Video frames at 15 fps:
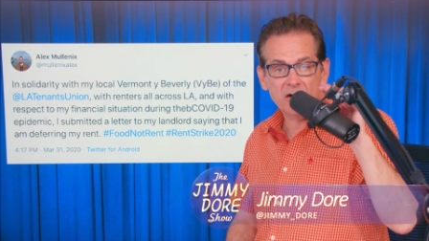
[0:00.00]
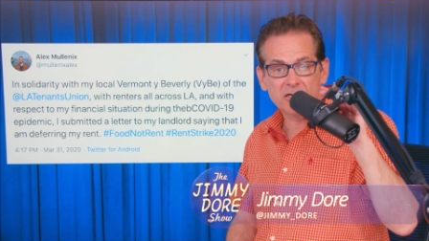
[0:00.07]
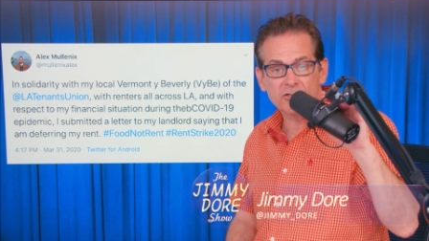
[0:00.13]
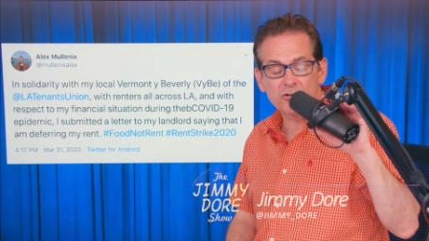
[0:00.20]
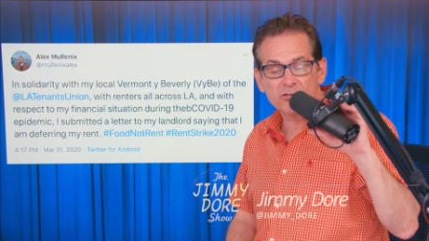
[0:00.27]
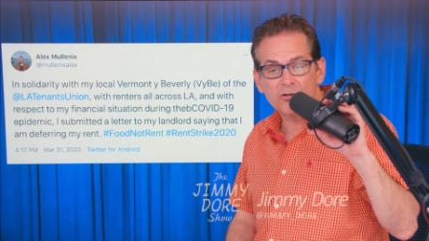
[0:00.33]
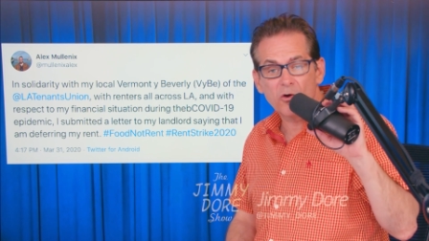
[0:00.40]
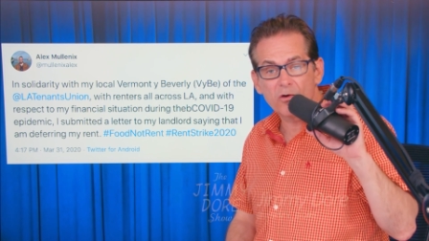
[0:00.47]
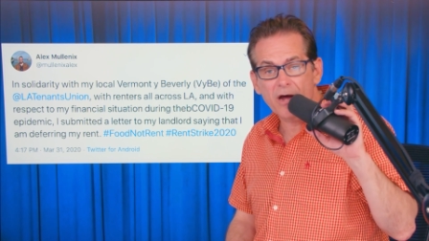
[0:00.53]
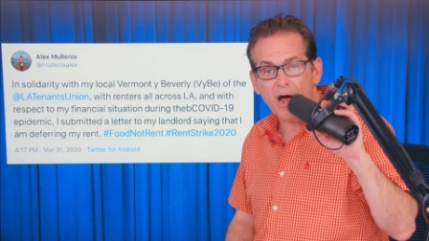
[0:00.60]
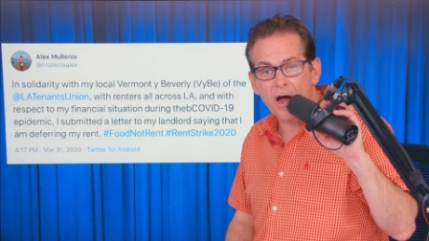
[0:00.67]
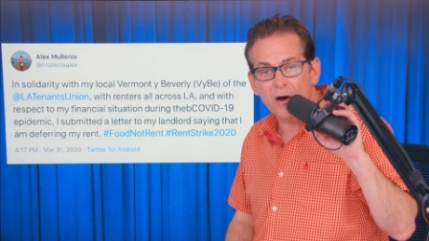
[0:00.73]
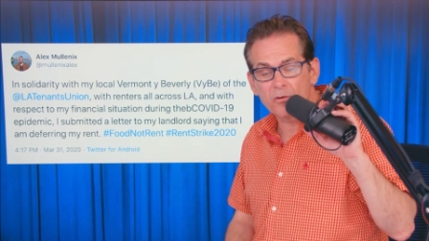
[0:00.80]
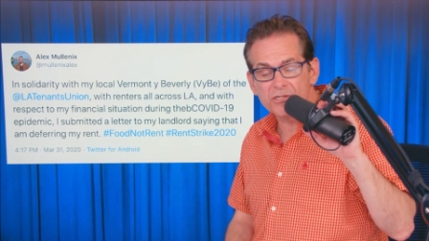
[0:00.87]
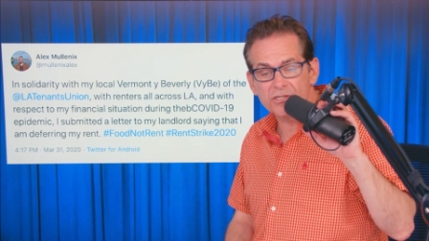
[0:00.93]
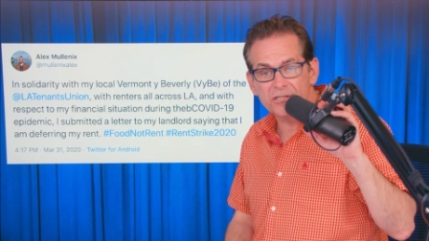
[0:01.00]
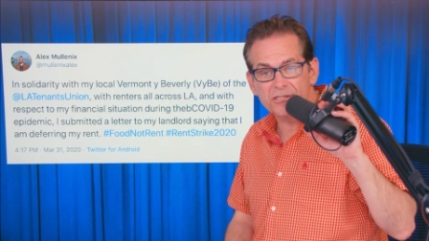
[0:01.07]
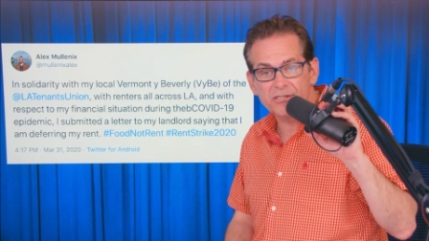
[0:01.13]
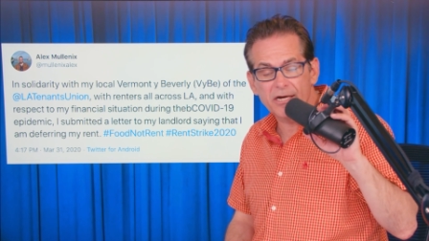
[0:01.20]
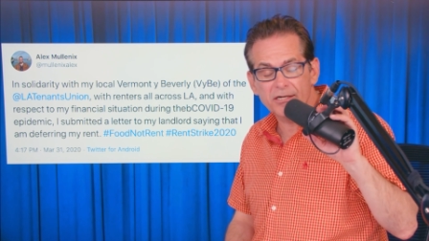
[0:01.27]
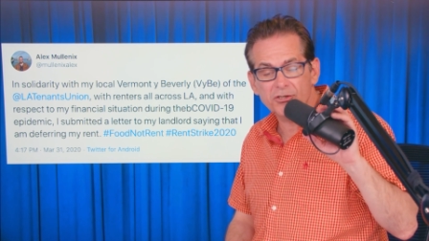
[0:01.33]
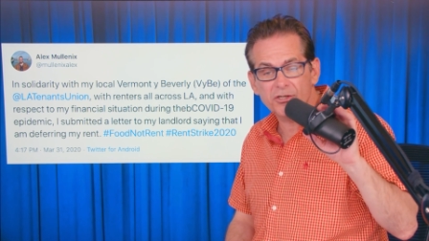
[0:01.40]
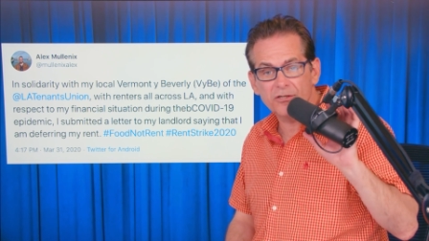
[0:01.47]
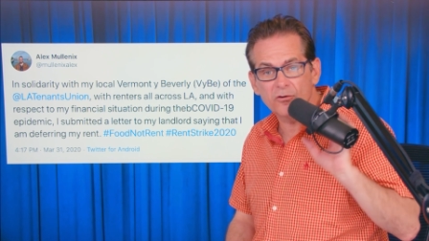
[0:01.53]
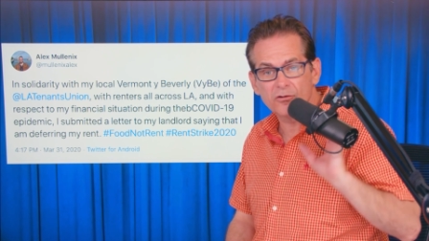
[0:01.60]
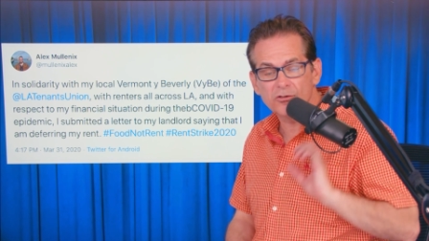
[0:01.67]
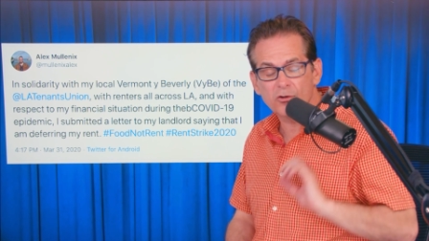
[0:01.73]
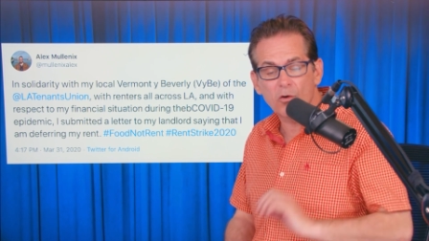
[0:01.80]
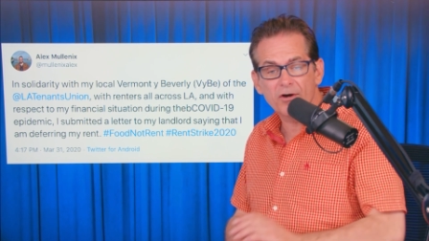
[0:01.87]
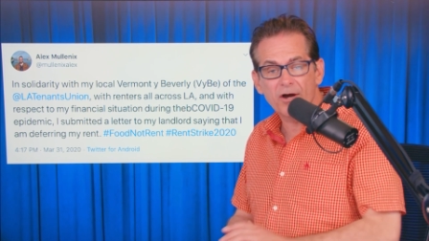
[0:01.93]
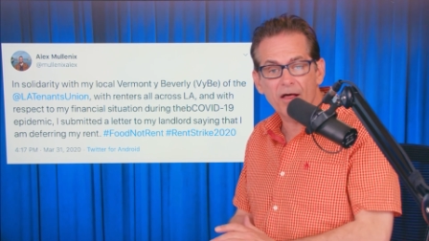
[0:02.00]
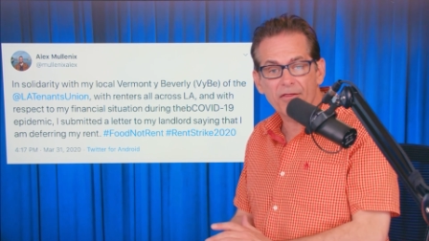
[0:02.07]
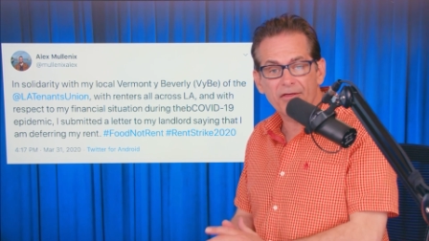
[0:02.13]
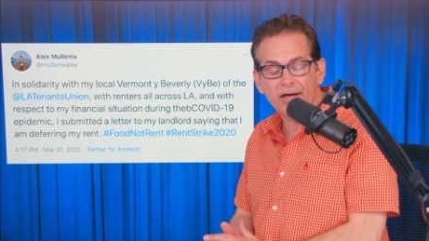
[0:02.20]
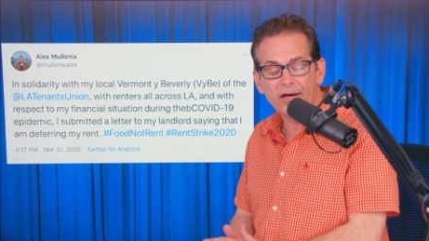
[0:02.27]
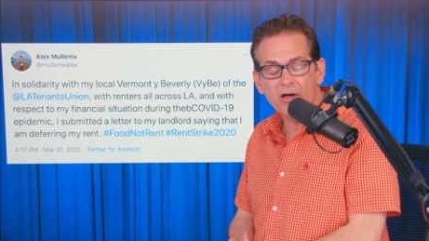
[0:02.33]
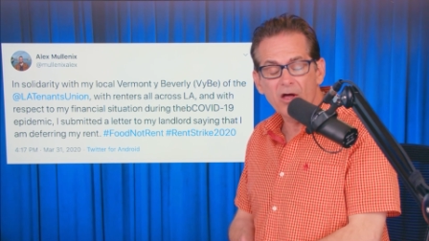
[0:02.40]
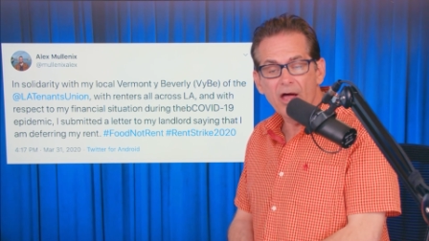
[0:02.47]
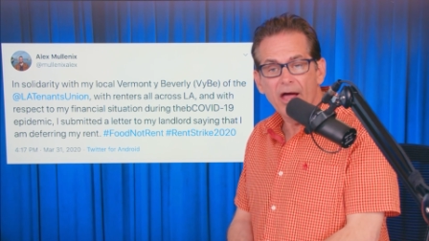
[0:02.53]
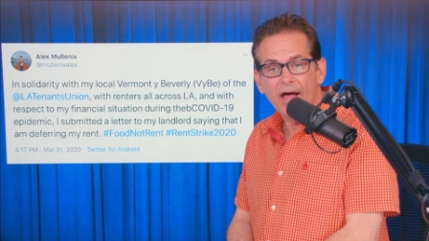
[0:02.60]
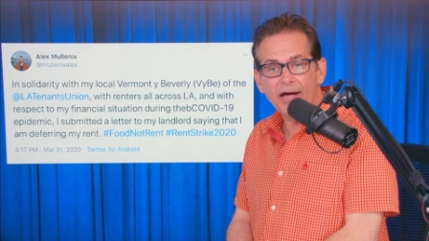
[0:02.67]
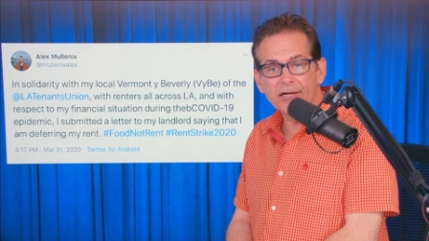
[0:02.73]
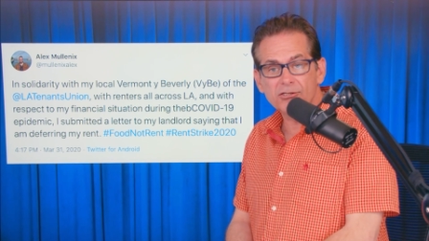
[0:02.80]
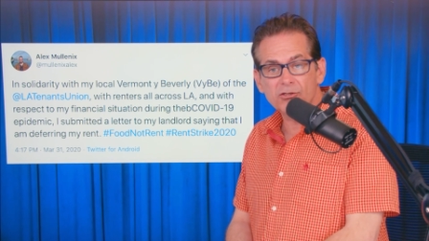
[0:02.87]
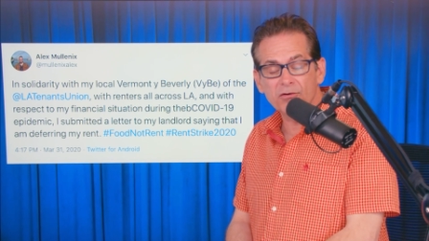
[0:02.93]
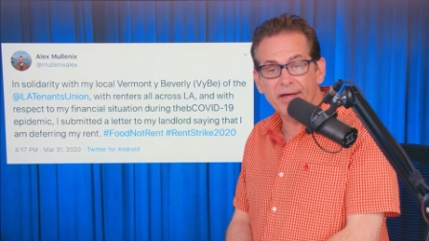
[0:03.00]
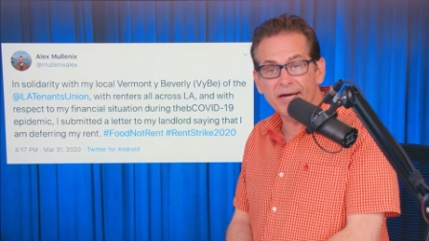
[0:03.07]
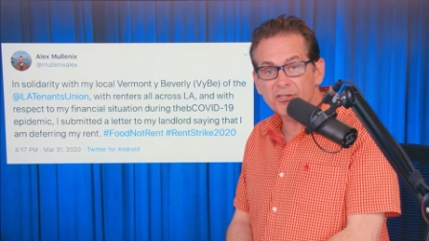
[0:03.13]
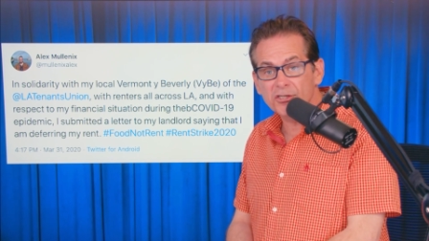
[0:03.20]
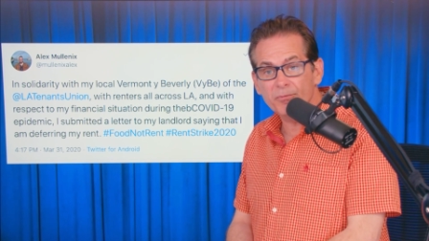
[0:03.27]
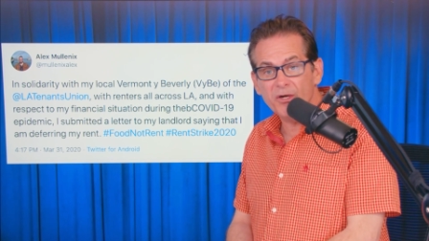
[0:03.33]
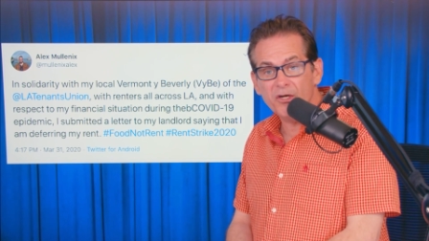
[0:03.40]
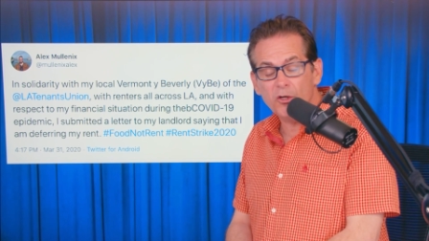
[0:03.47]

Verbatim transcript: because there's no Congress in session, there's no nothing, and so they should be